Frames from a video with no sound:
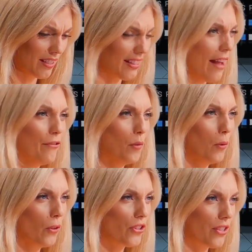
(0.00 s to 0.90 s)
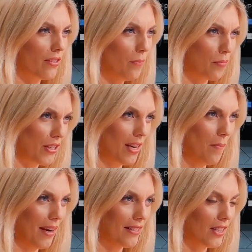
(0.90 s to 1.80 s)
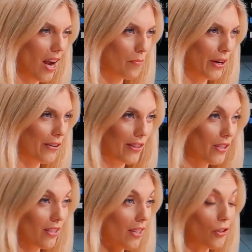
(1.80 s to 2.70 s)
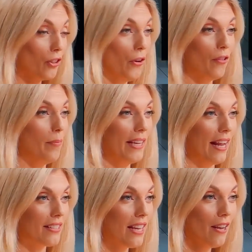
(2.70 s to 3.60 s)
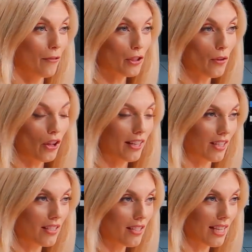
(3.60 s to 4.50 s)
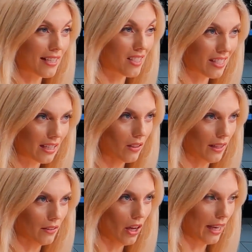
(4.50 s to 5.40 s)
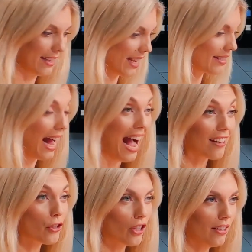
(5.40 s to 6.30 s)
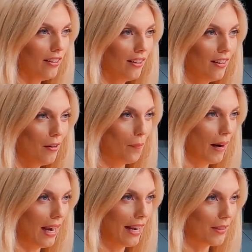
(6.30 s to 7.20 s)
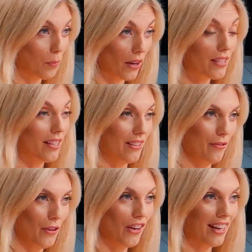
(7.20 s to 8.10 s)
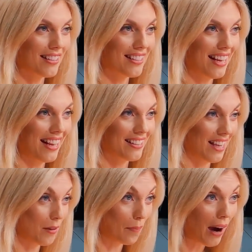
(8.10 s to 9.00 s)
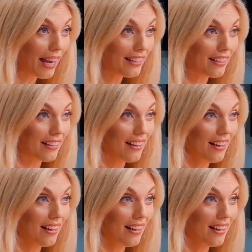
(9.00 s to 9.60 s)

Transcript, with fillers: inevitable. This is President Biden's top priority. This is such a load of BS. First of all, it doesn't take skill and luck. It takes action by the president of the United States. And Biden,